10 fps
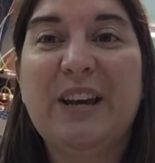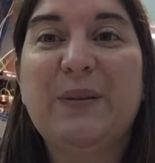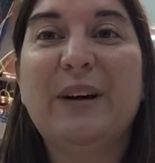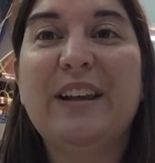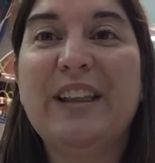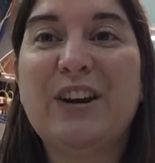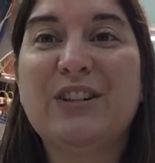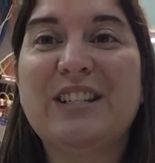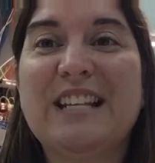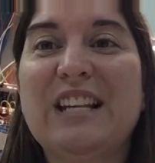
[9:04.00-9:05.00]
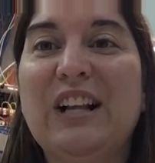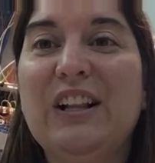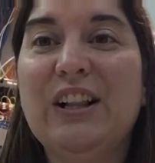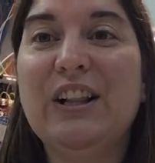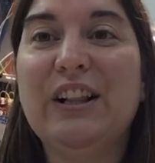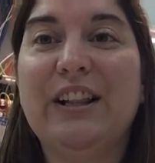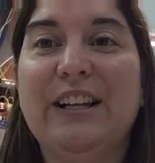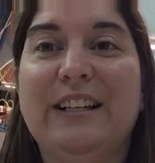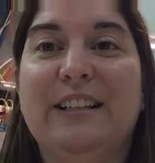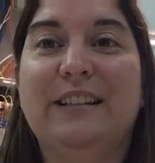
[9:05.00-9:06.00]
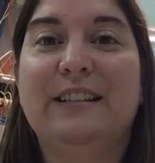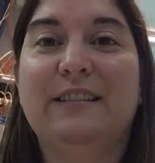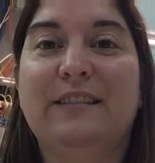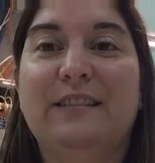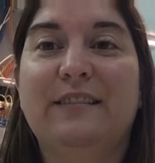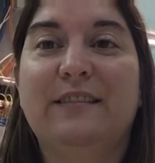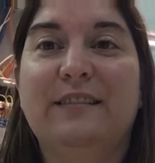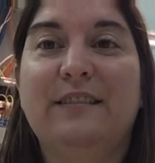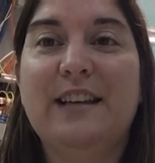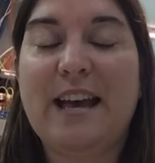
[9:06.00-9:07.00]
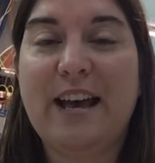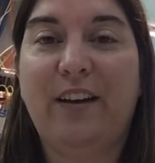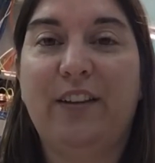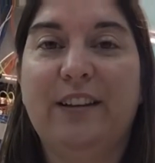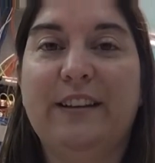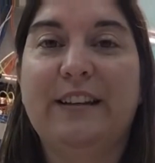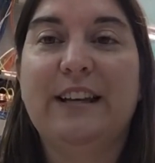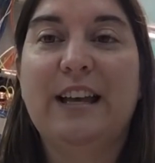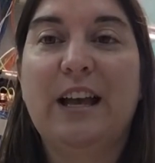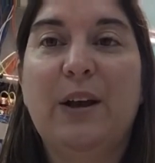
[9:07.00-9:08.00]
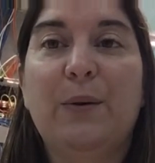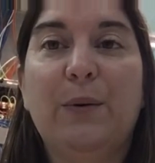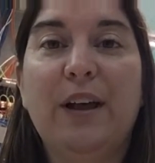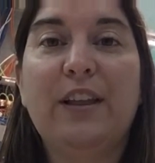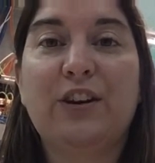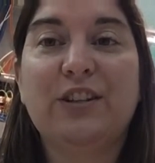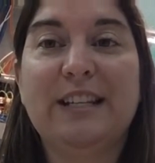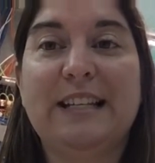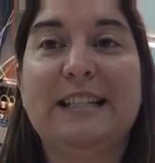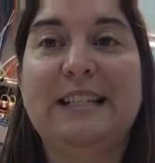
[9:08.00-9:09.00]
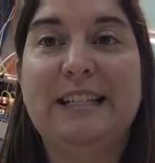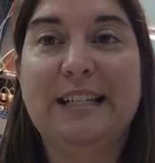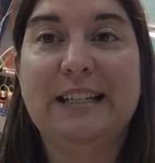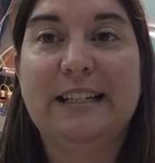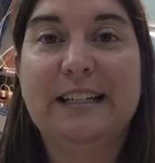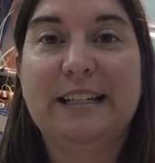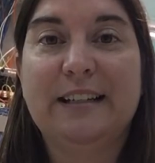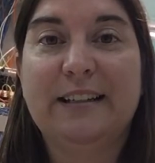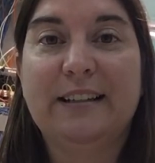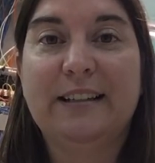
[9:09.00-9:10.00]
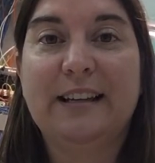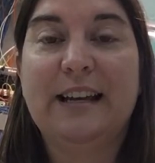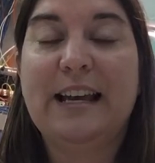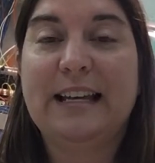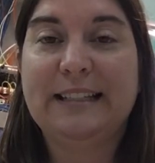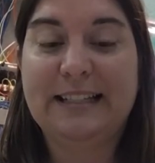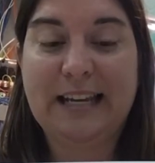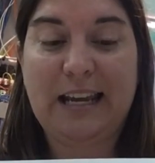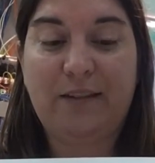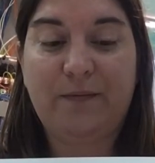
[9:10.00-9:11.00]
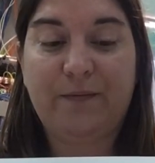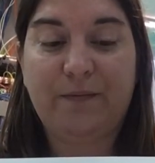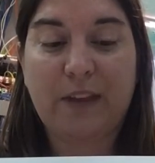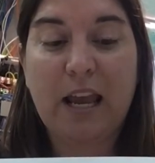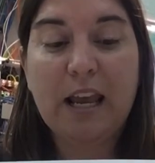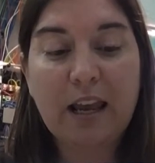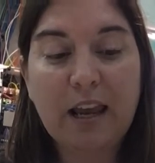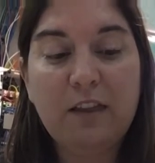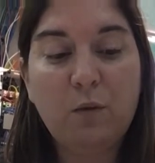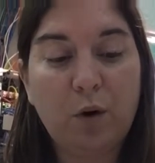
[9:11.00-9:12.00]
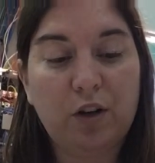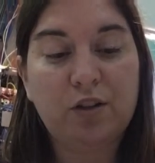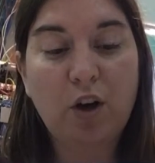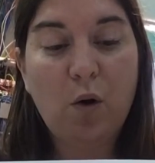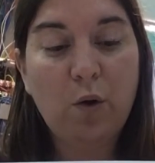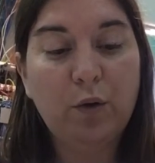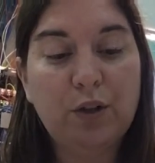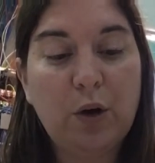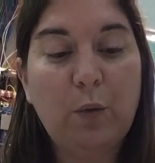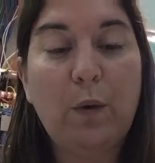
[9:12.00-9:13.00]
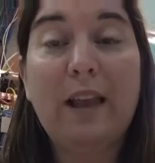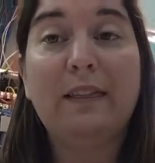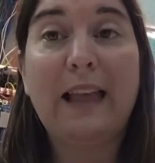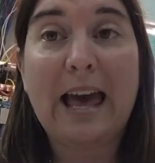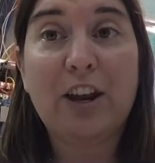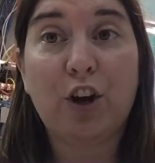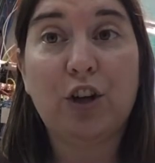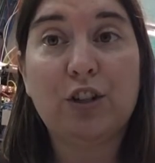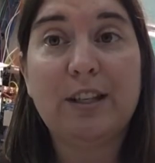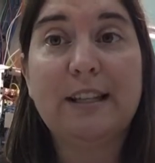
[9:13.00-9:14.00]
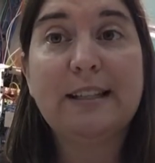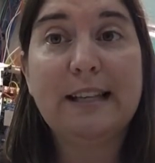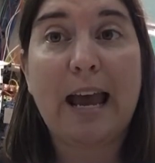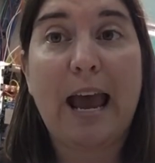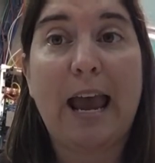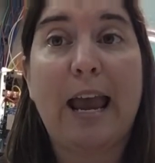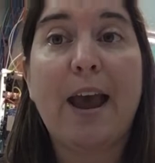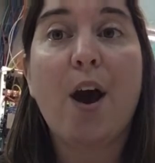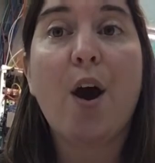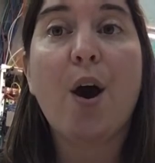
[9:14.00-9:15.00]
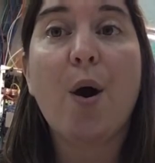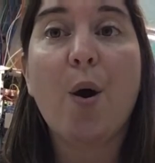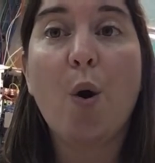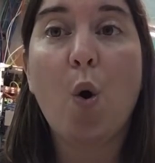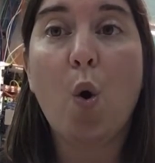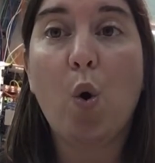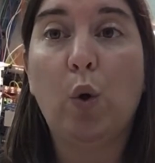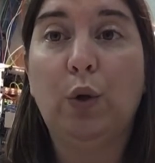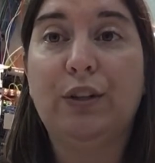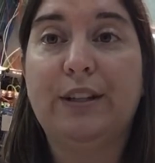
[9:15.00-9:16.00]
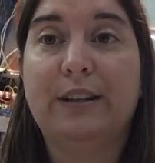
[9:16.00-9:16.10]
What letter says L? L. What letter says D? D. In the word told, what letters say old?